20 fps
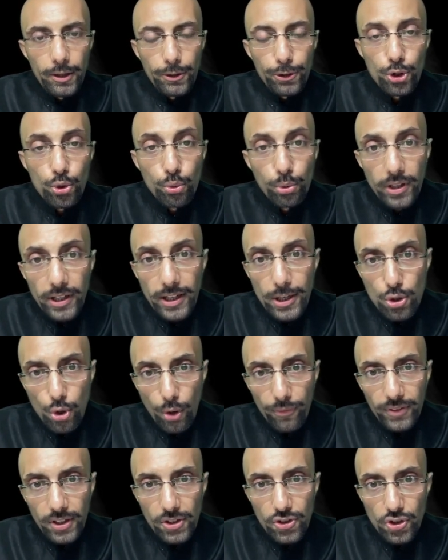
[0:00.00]
Duties
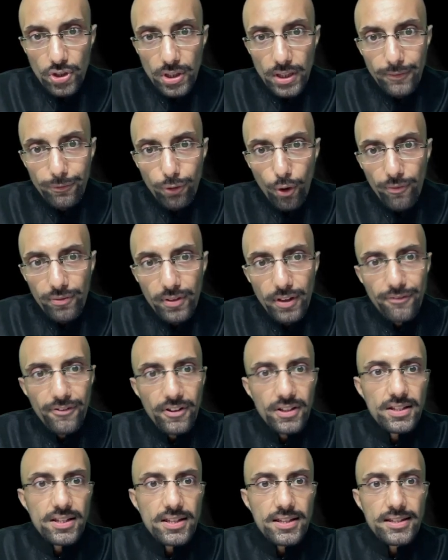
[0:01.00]
of the Chief of
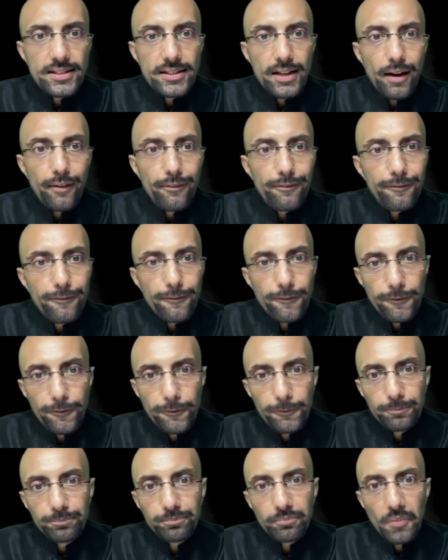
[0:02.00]
Defence Staff
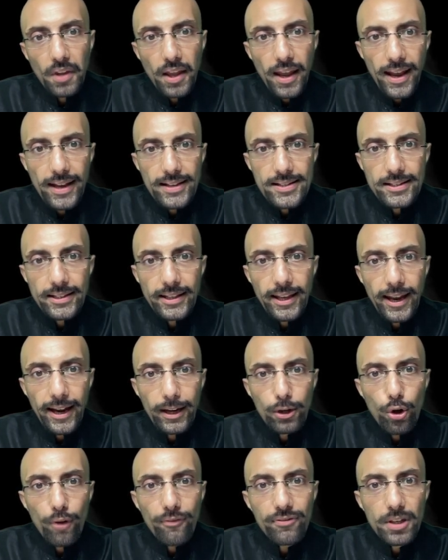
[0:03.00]
as the
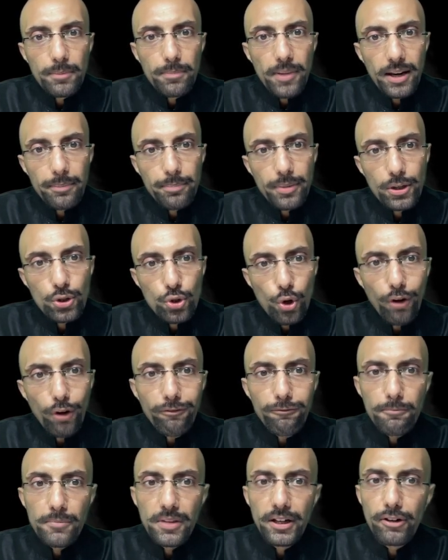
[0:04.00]
head of Department
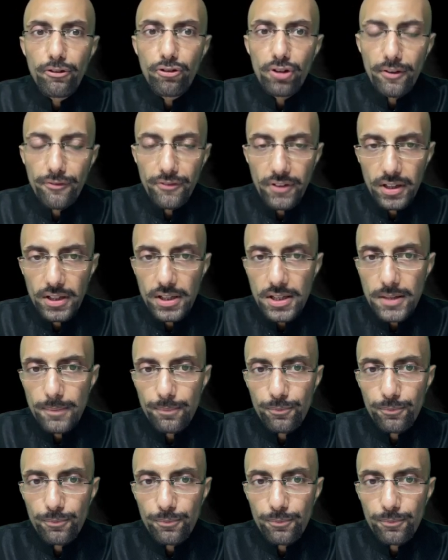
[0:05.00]
of Military Affairs.